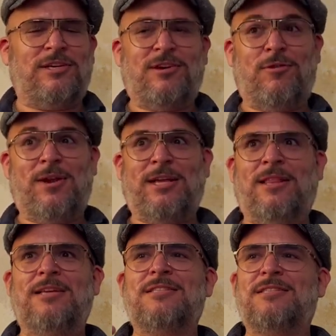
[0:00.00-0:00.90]
go like
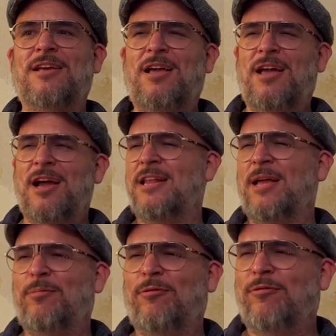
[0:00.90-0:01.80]
this and
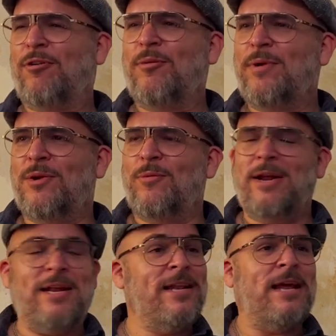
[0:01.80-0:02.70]
they perform in a way
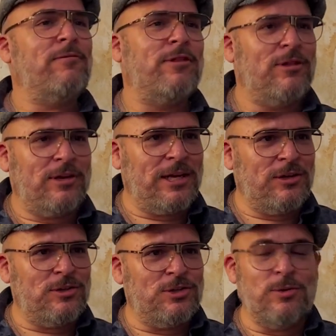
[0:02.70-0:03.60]
they never thought they
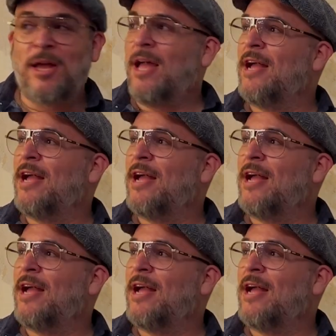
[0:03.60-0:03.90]
could do,